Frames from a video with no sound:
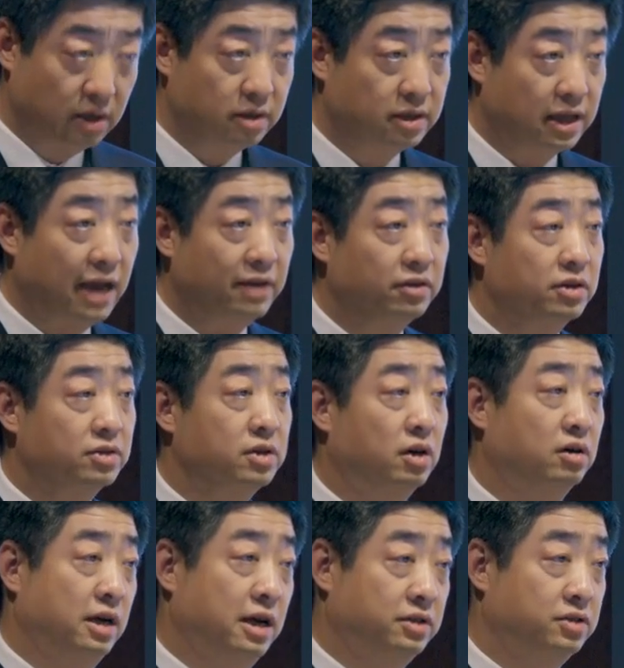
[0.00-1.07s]
standards
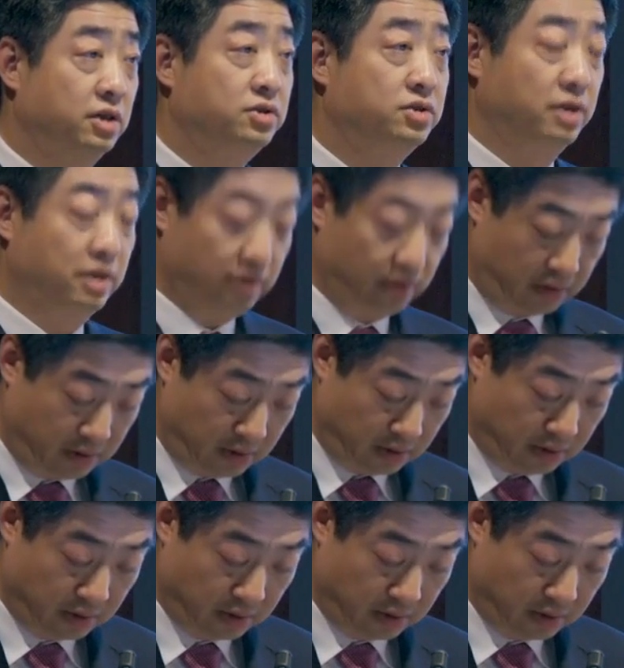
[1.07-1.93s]
organizations,